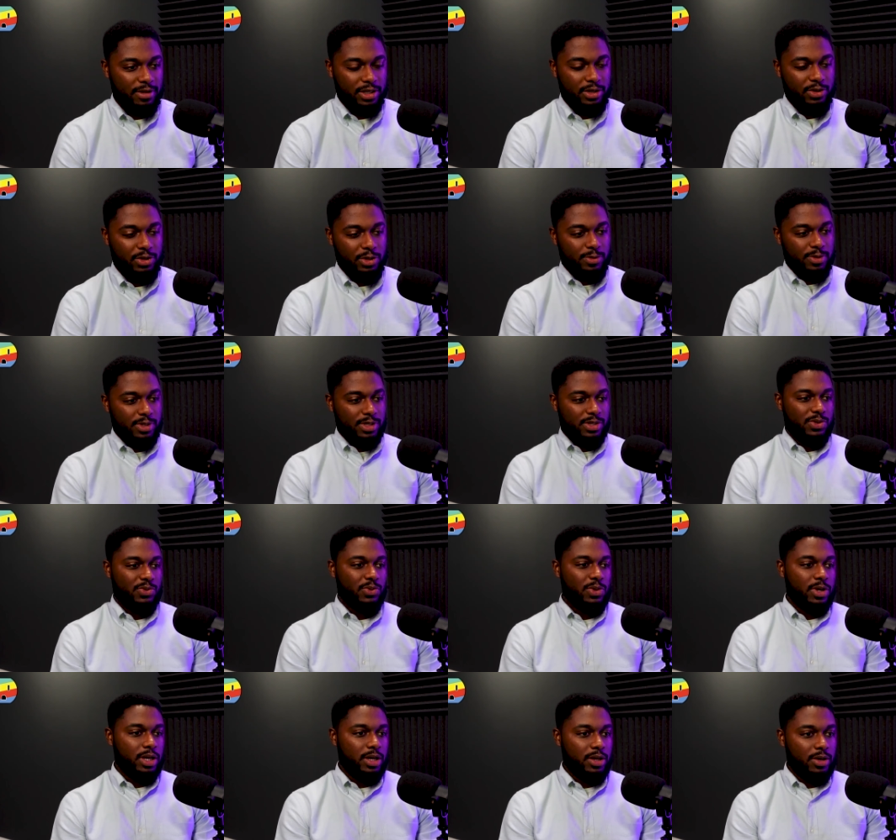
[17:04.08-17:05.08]
groups as
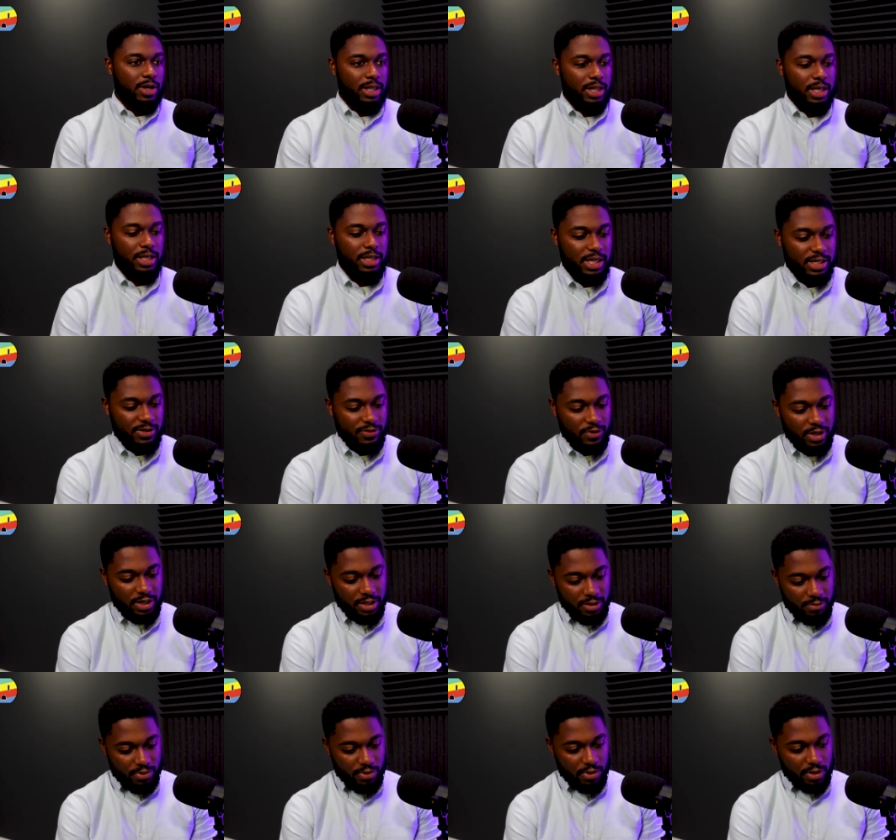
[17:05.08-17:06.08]
well. I think that's very
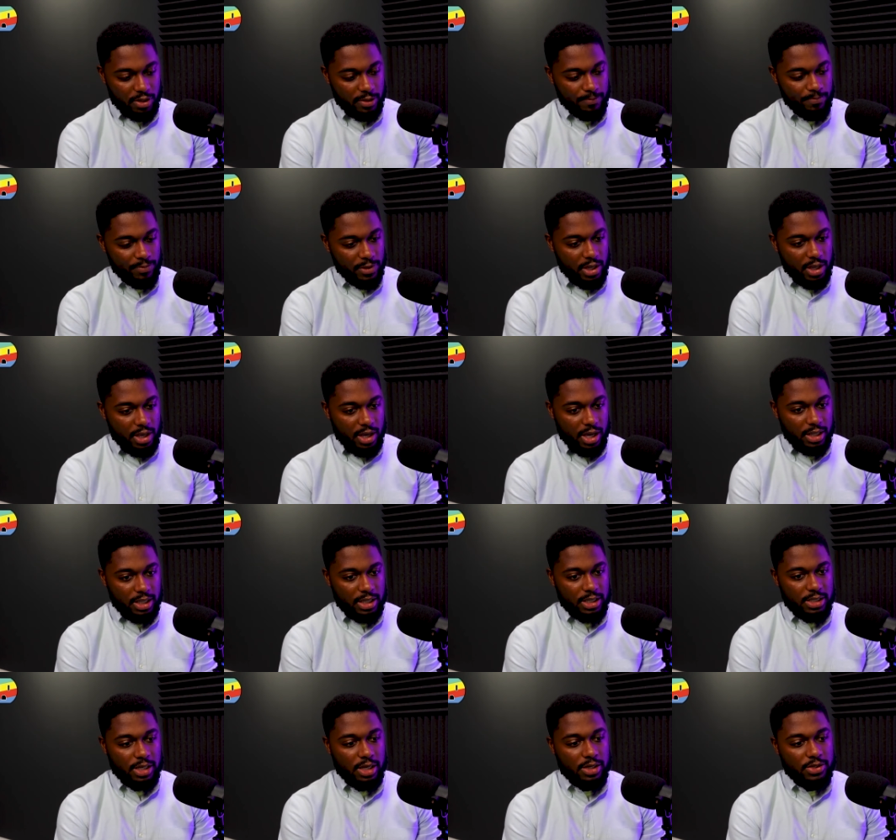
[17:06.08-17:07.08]
important. I
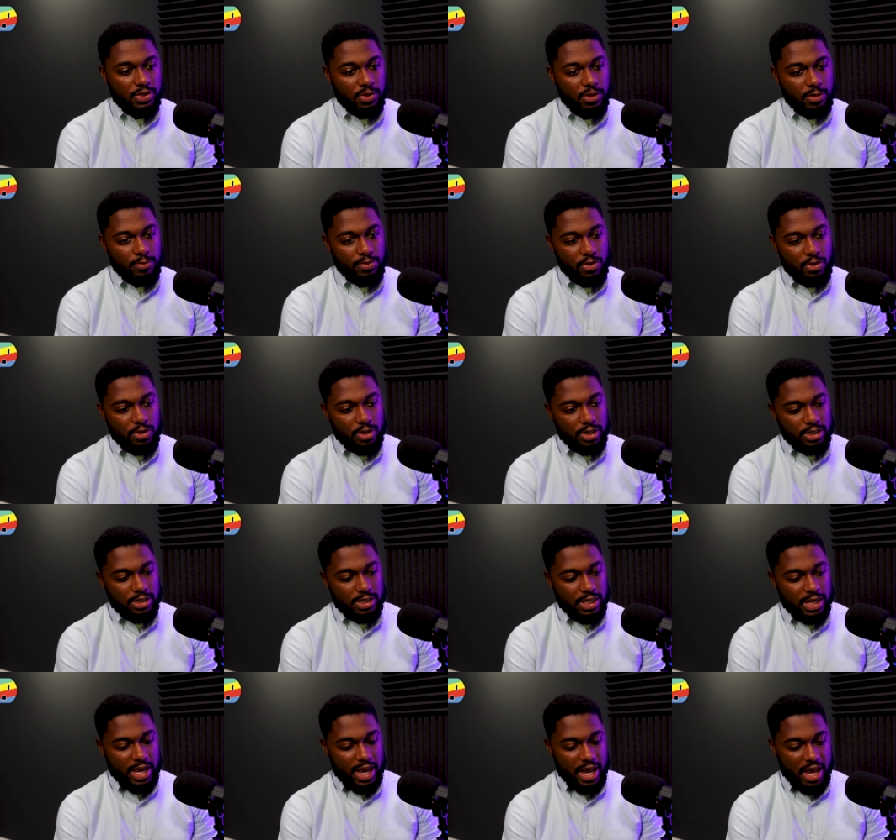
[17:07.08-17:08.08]
think it's also important
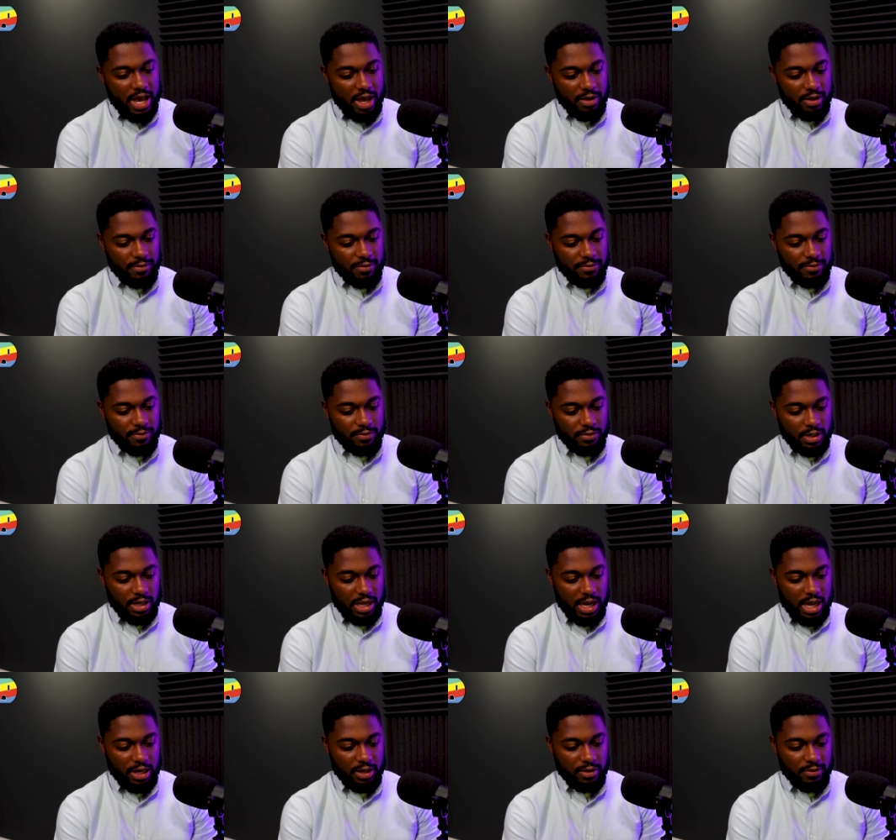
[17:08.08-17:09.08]
to have
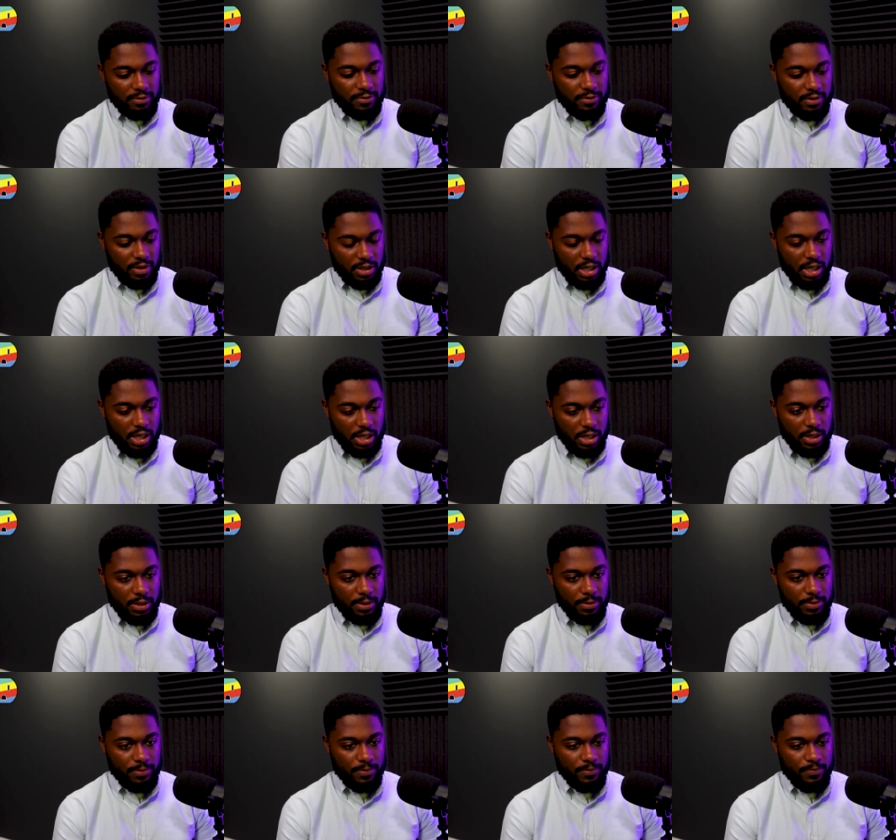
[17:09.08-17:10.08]
kind of
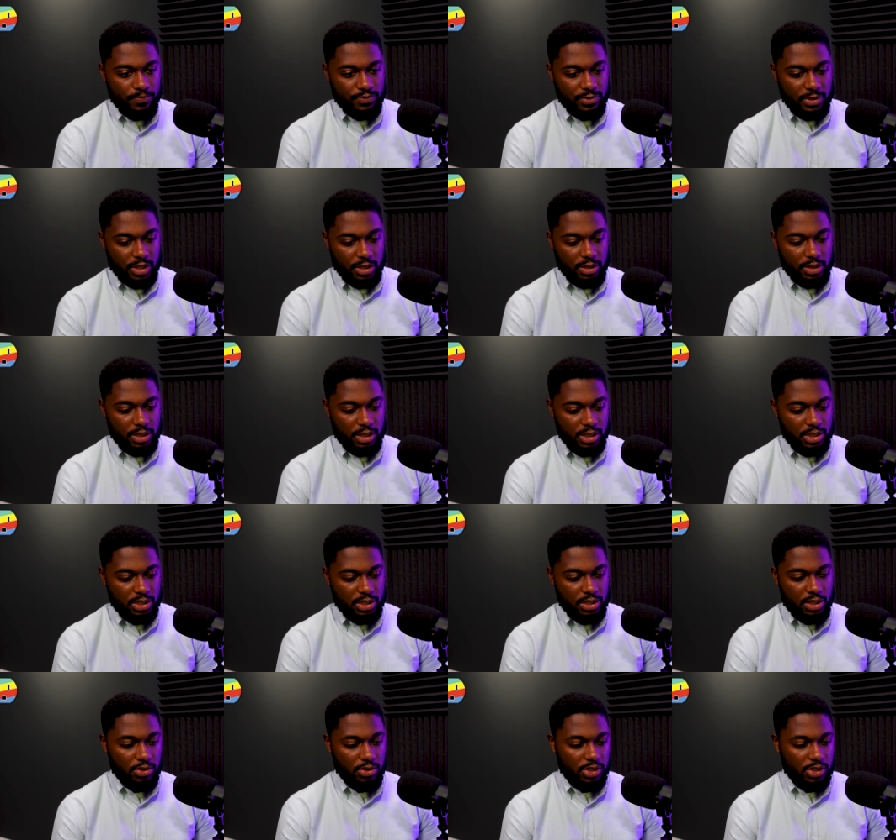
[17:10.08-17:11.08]
um, this
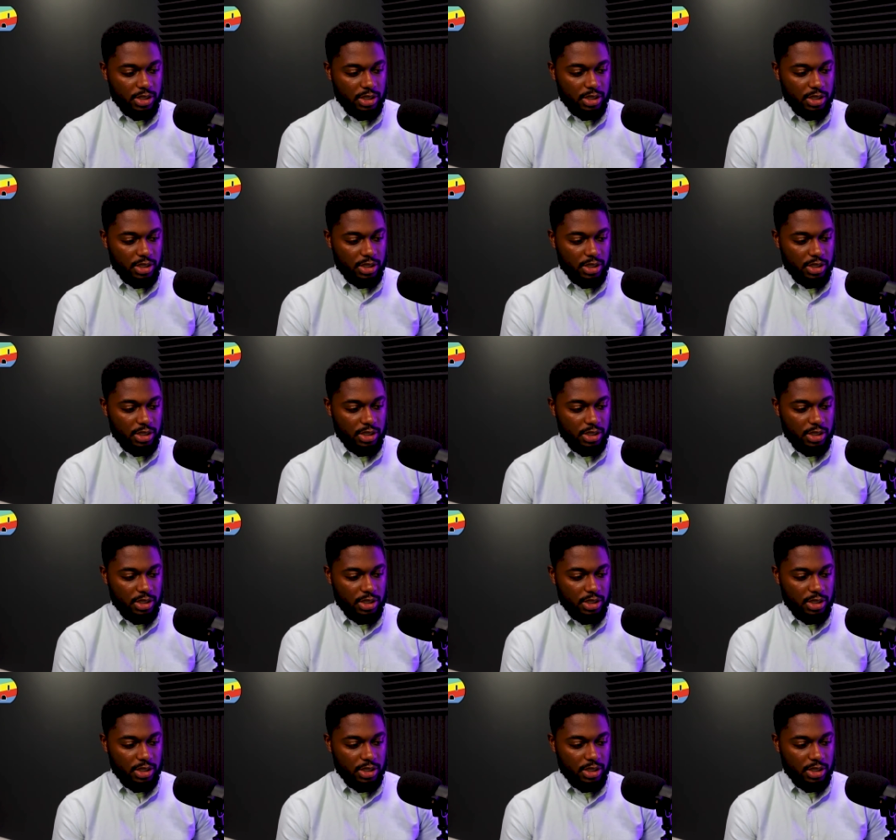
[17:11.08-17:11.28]
notion